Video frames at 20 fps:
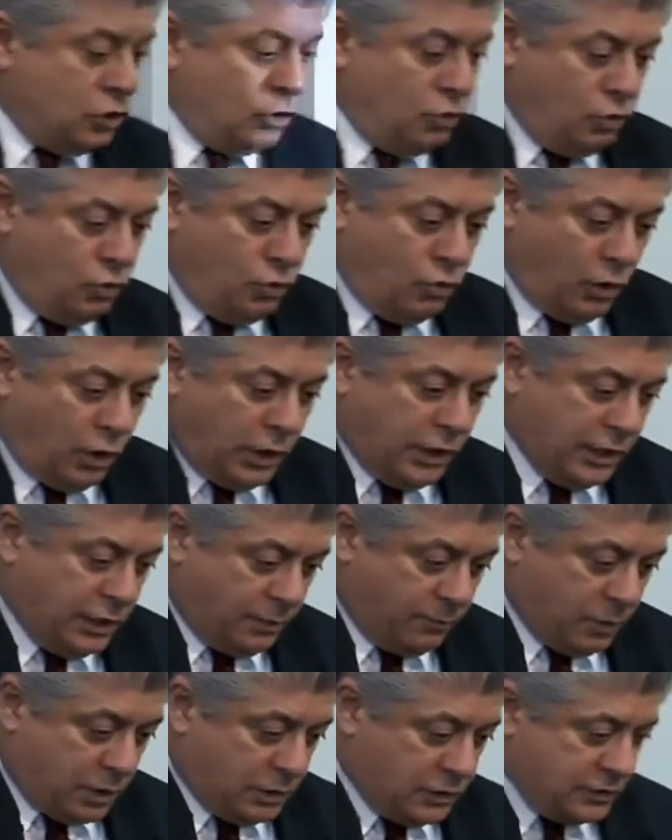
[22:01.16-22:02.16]
two
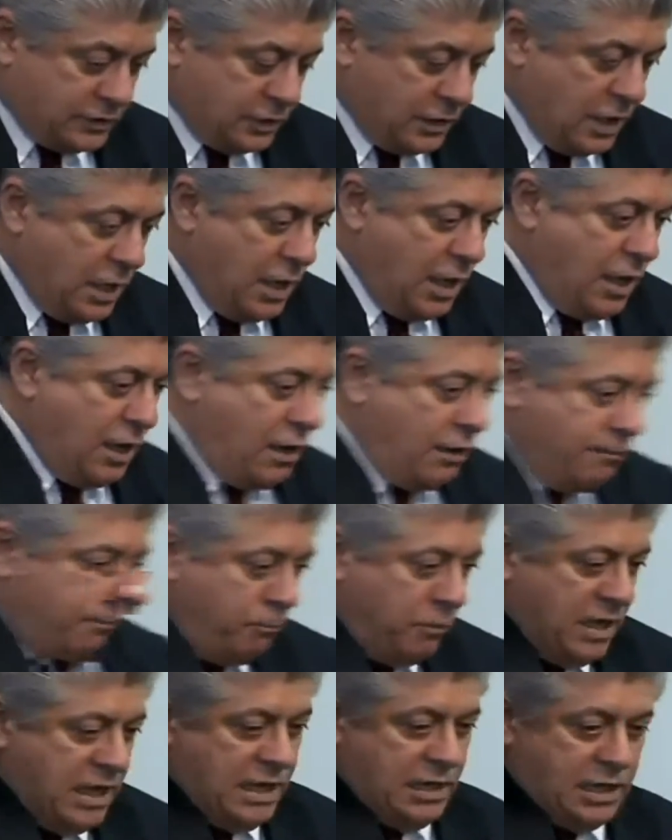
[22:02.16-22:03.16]
arguments
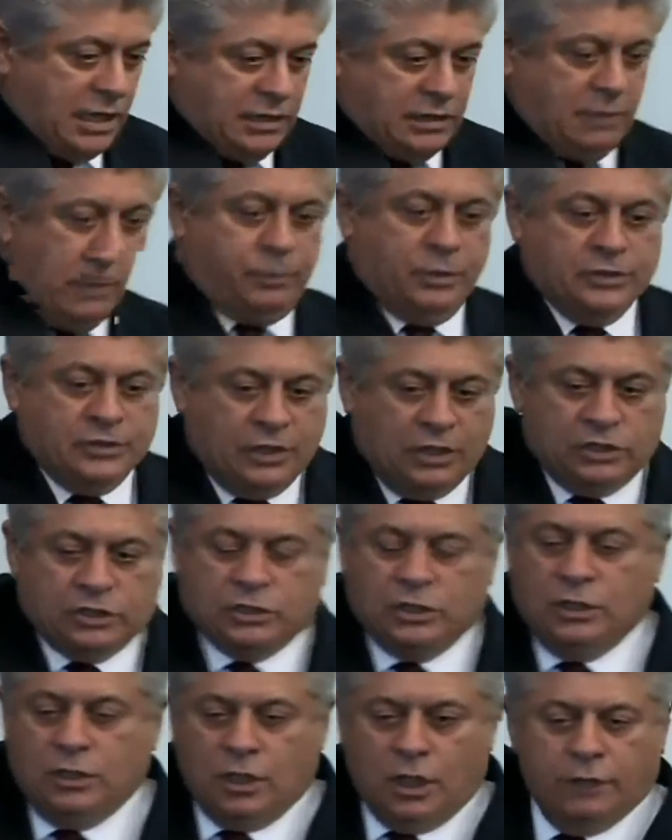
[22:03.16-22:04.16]
meet at the
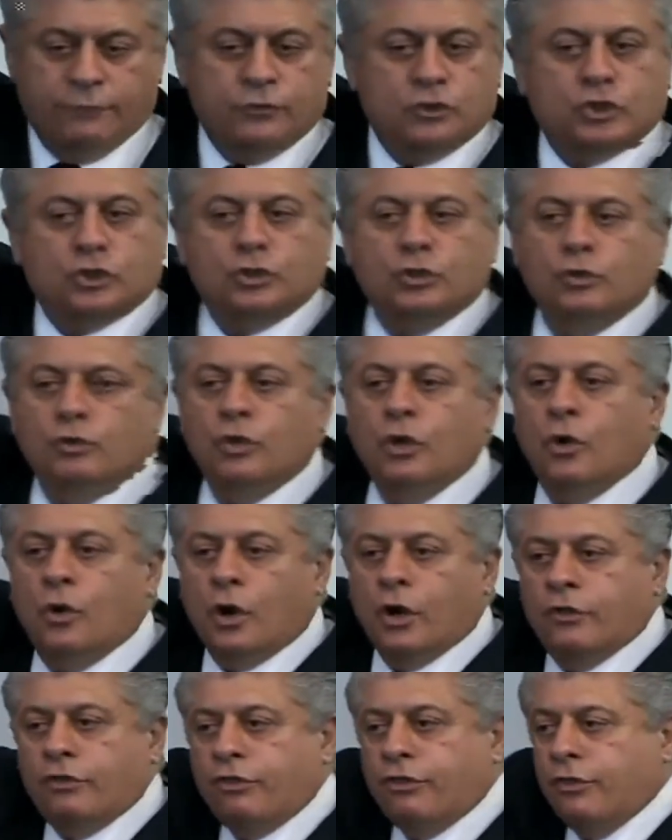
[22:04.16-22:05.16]
position of true
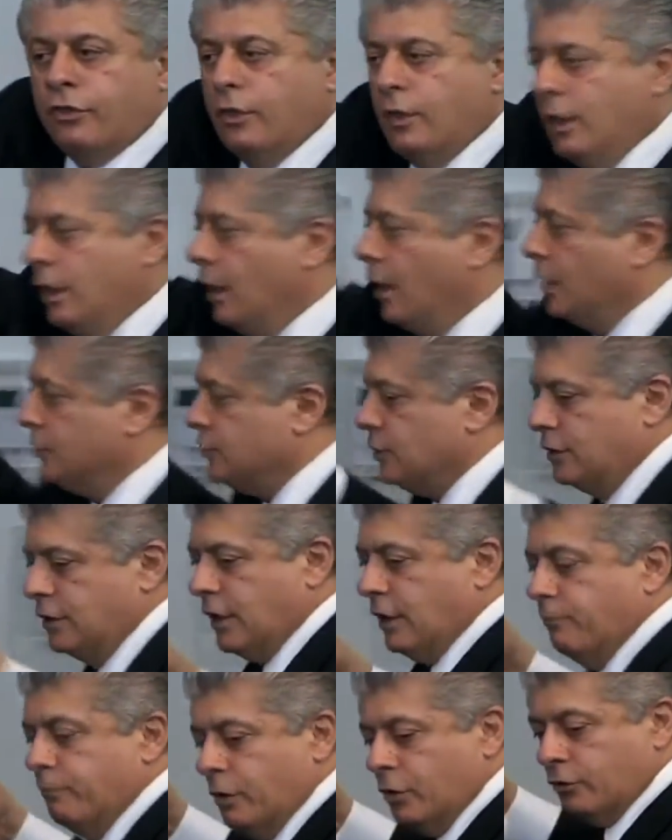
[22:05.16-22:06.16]
north I
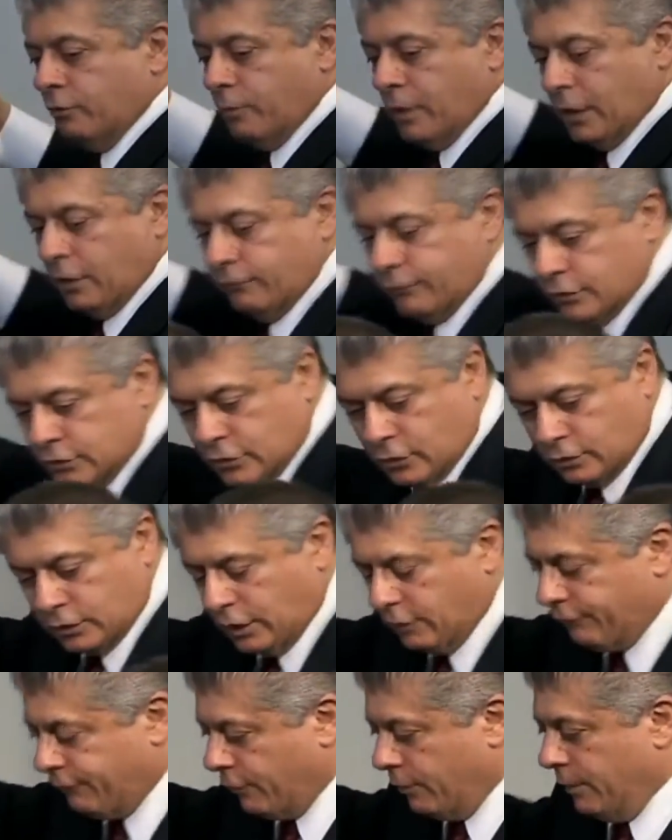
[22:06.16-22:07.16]
shouldn't have both microphones.
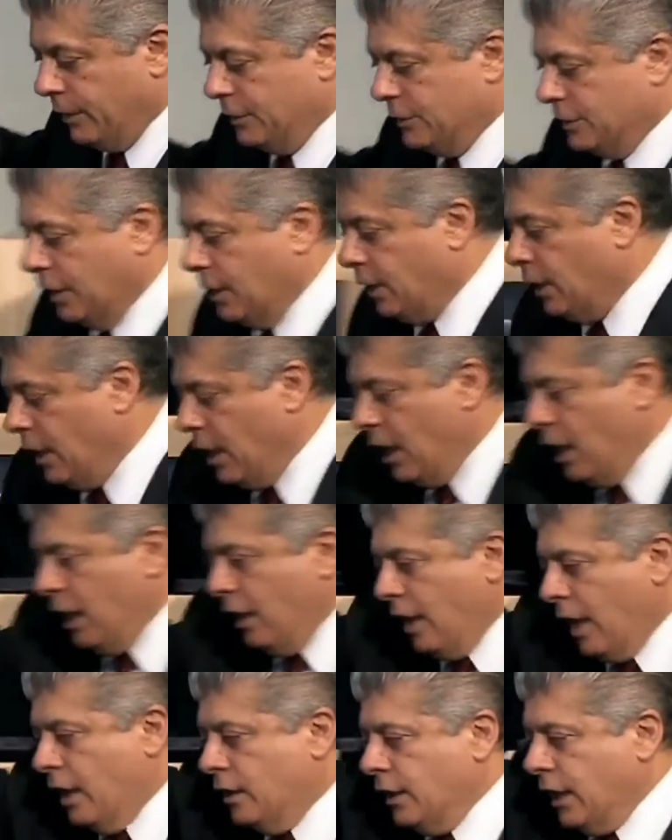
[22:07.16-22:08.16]
Hold that for me, Ted.
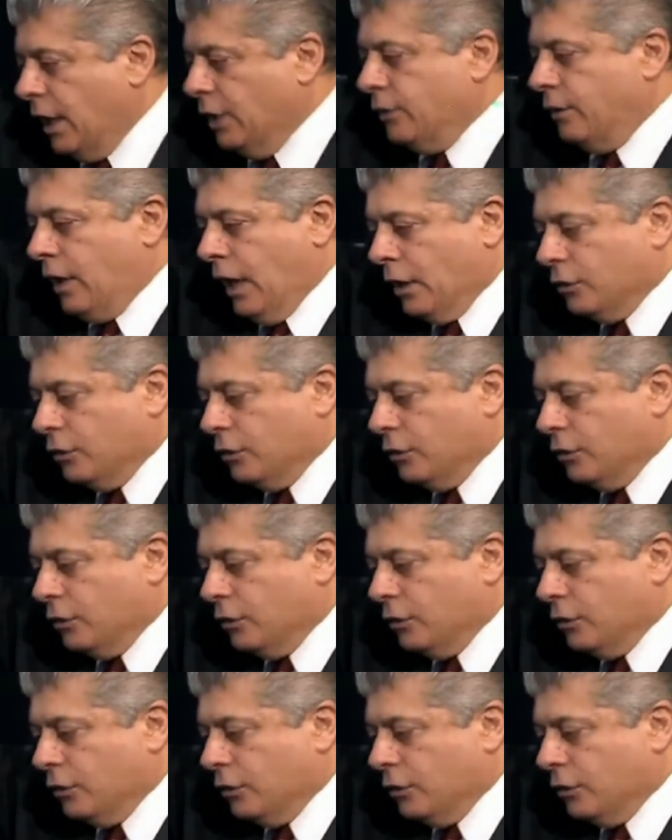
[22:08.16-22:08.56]
And, and,